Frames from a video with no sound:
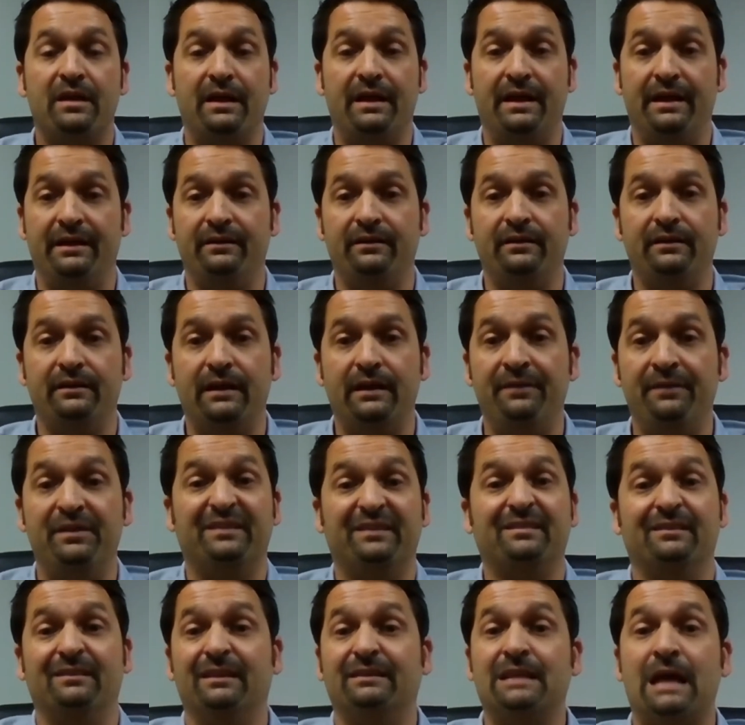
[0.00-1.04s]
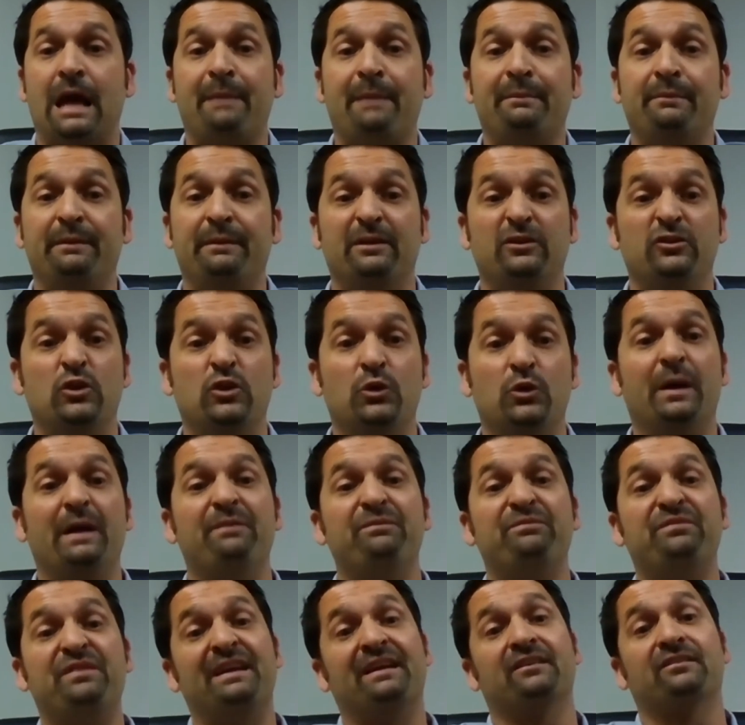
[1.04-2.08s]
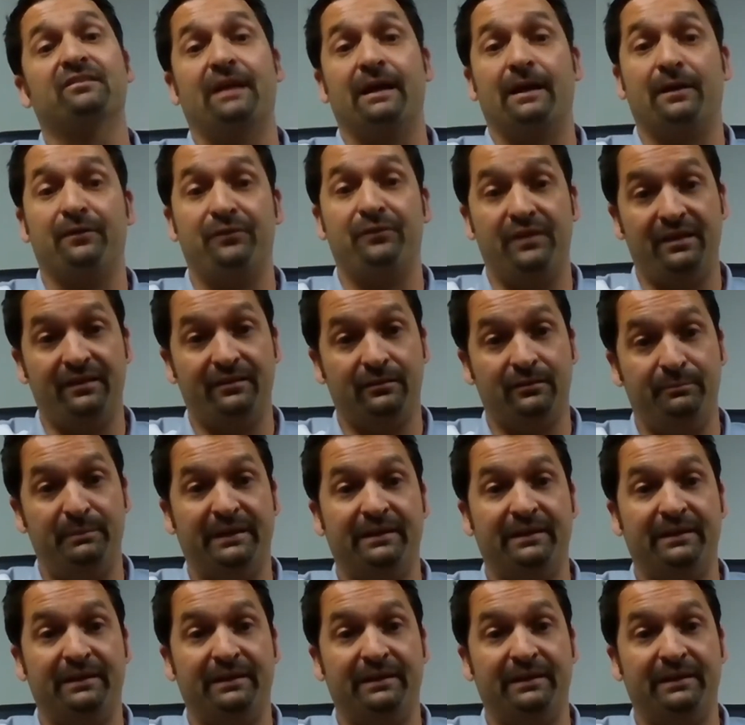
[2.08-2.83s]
And the time to be doing things like this,